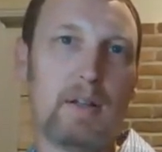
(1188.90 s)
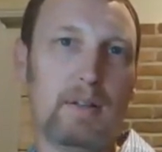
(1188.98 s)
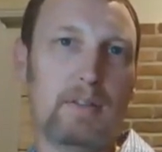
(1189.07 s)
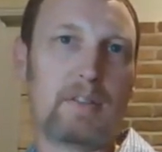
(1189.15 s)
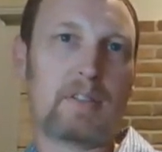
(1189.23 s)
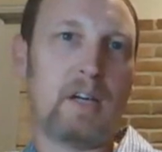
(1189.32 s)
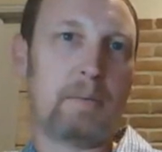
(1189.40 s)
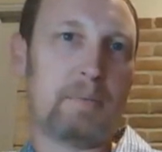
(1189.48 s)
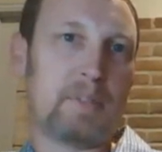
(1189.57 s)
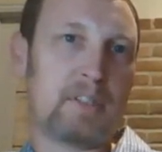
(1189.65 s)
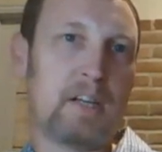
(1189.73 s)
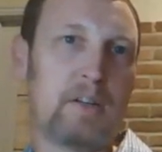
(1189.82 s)
Stop the
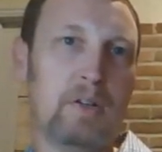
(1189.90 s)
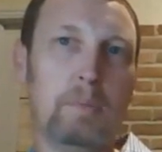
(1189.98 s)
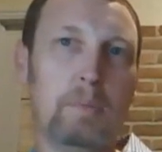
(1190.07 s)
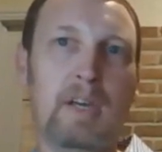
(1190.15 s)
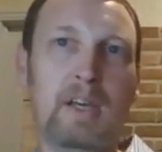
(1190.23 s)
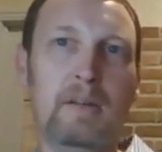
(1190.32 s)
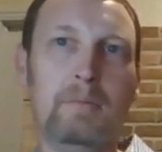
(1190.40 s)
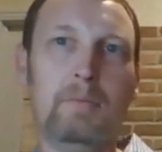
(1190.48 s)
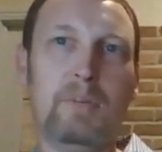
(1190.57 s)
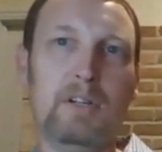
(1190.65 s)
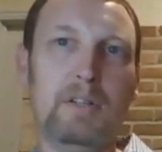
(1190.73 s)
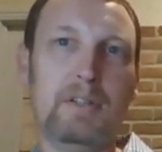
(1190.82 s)
cycle of pain,
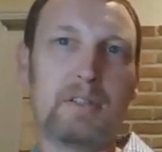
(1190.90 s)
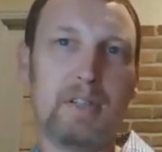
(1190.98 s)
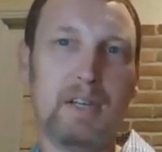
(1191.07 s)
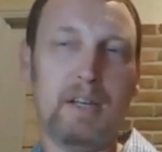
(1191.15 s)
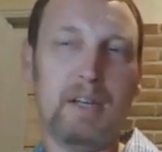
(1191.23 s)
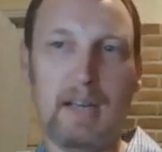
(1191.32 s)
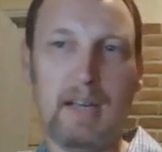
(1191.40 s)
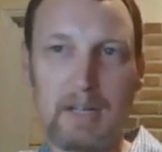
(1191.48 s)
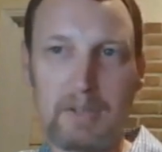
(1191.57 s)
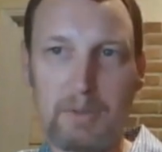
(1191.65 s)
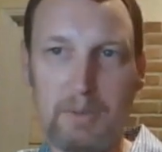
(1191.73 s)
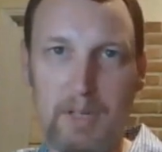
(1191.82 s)
but instead
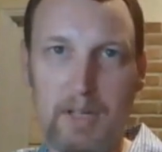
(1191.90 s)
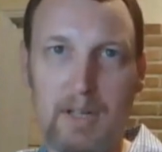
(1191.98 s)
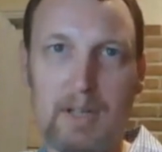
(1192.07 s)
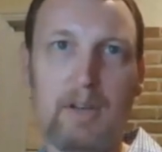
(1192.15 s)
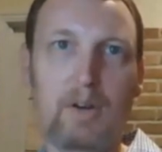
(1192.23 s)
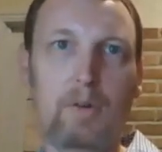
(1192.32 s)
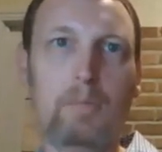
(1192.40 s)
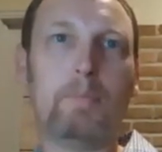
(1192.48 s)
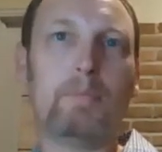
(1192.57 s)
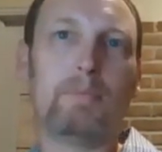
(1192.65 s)
actually help